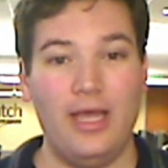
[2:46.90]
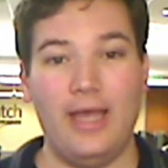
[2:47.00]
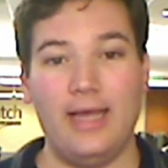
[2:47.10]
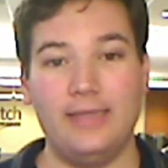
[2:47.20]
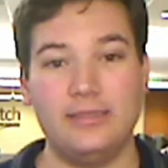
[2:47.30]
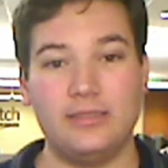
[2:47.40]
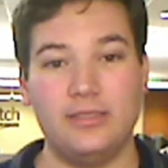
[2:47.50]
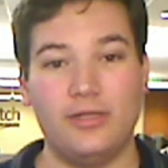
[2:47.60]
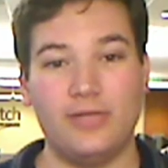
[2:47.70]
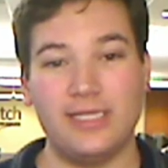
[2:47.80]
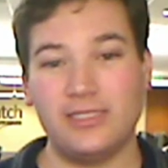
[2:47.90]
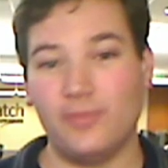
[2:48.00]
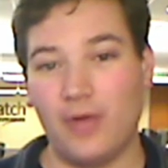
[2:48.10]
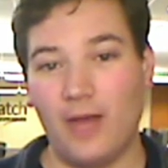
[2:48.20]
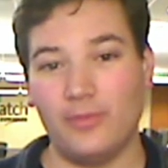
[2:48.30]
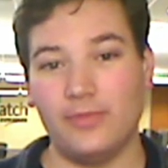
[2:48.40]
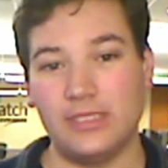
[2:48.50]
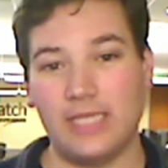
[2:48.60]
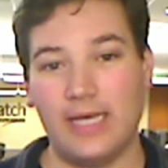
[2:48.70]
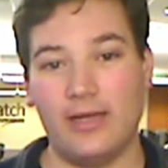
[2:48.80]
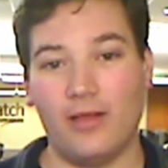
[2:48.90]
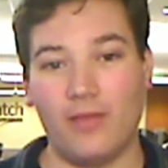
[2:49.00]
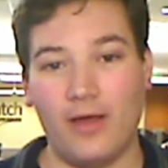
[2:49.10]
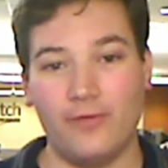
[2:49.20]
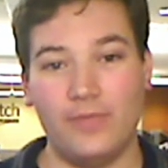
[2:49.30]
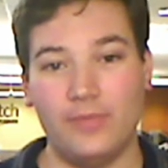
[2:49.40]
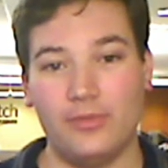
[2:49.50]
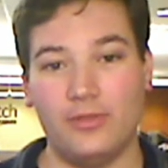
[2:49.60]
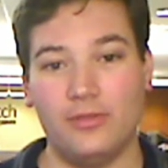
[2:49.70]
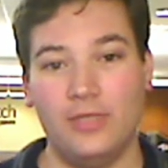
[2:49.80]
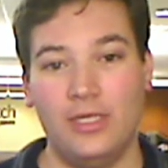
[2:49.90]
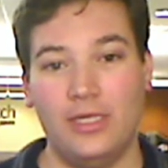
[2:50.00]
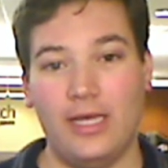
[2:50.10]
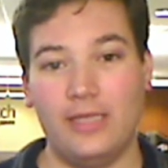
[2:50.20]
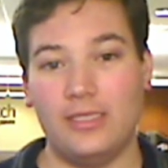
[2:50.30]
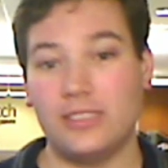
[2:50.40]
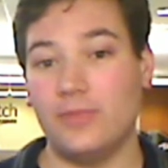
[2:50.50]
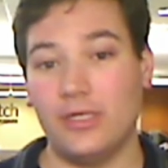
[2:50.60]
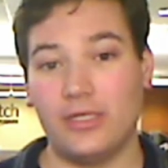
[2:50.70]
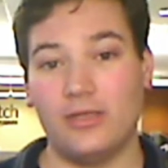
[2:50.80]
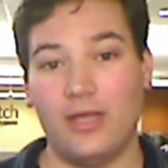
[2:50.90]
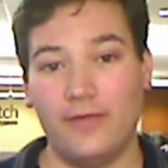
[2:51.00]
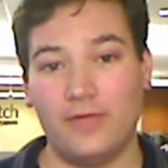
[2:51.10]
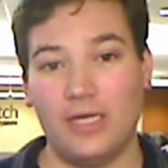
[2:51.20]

And, you know, that's the problem, is that a lot of people at This American Life,